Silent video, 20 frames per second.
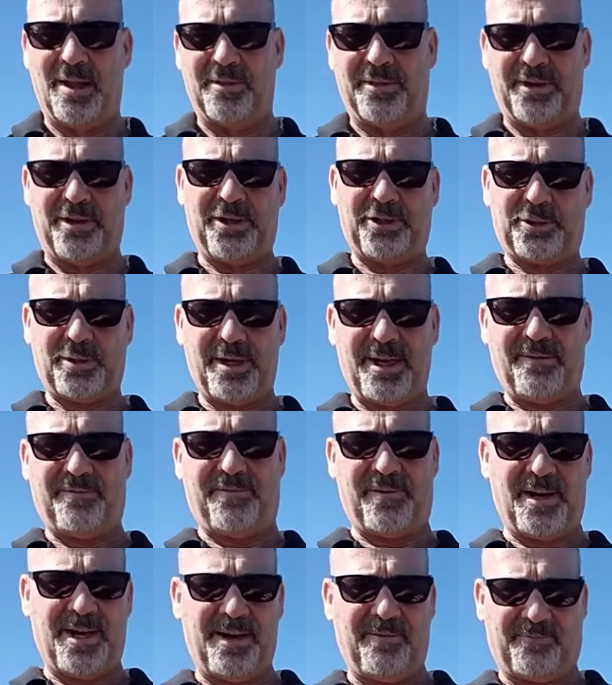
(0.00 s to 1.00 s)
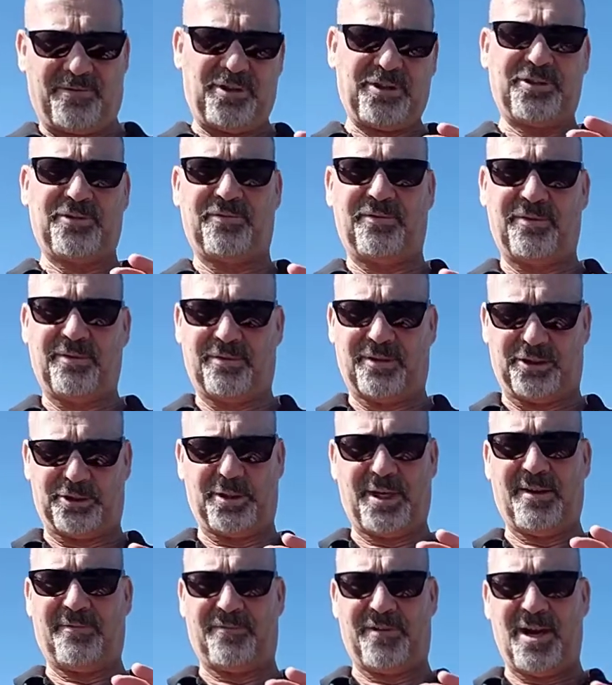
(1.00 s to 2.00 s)
They're trying to find
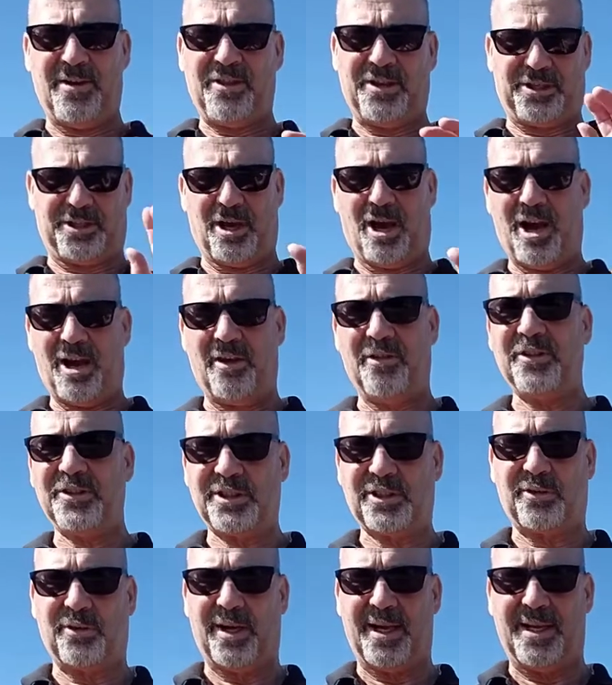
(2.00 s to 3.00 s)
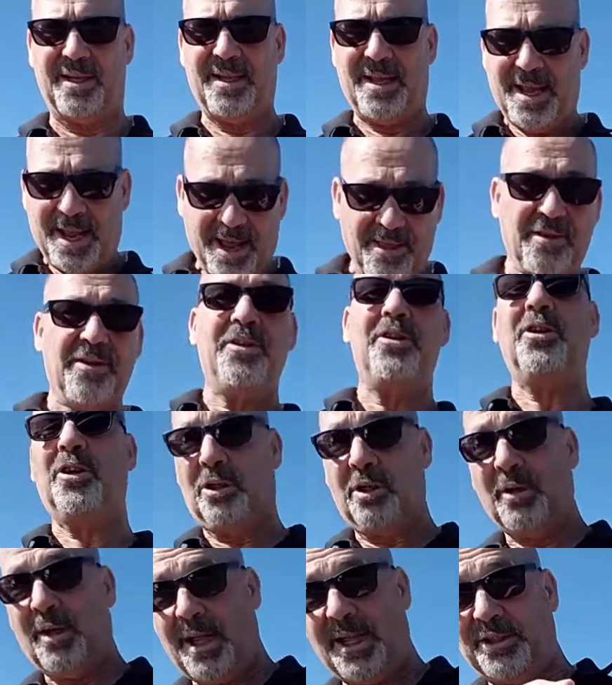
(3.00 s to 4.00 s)
the dot on the screen, and then
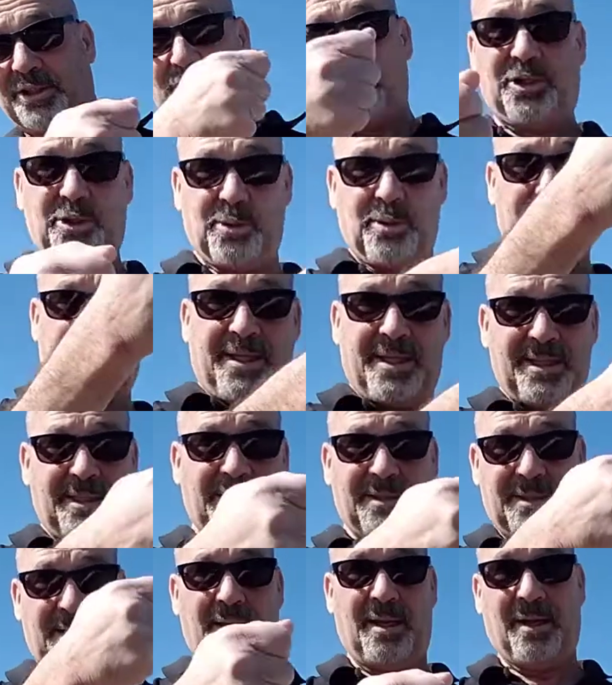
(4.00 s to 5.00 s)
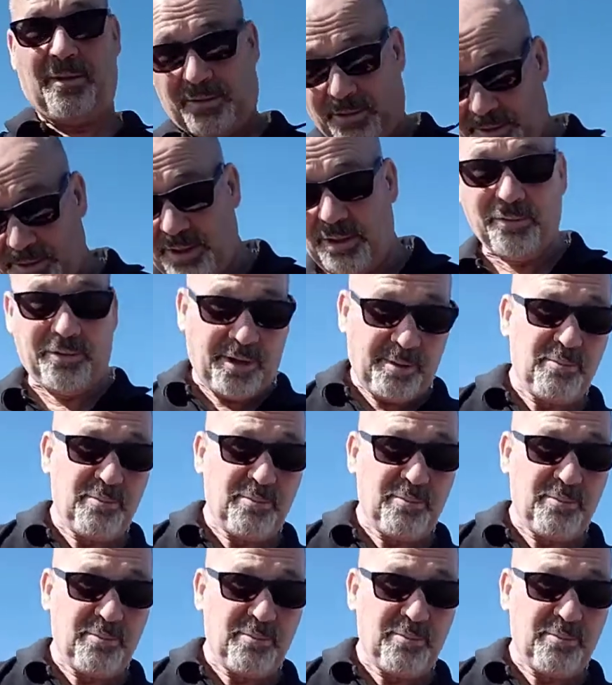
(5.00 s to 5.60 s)
as you're doing this, they're